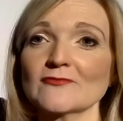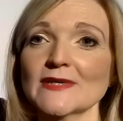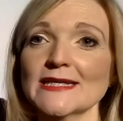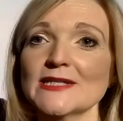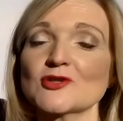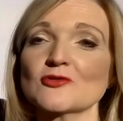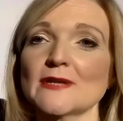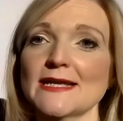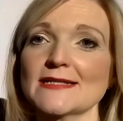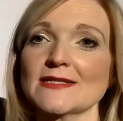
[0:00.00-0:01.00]
really
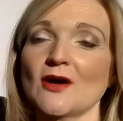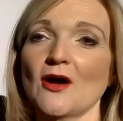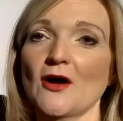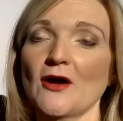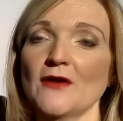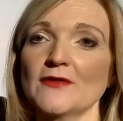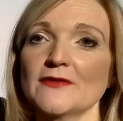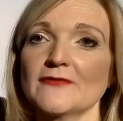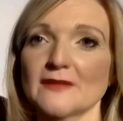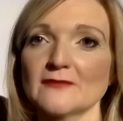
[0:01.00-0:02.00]
trace how the
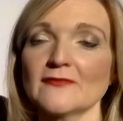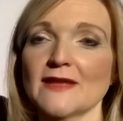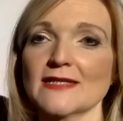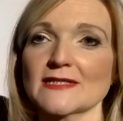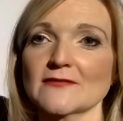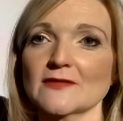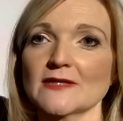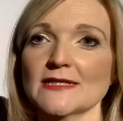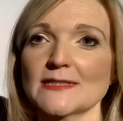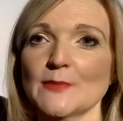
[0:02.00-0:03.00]
film festival
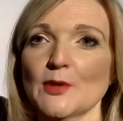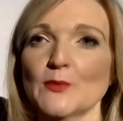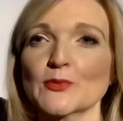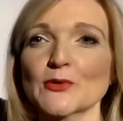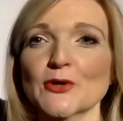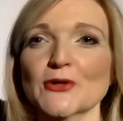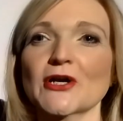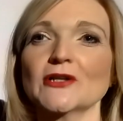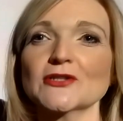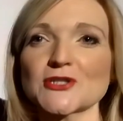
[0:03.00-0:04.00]
is about broader
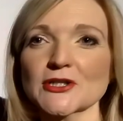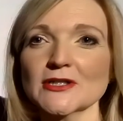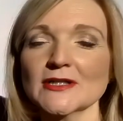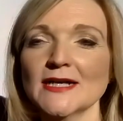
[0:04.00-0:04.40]
culture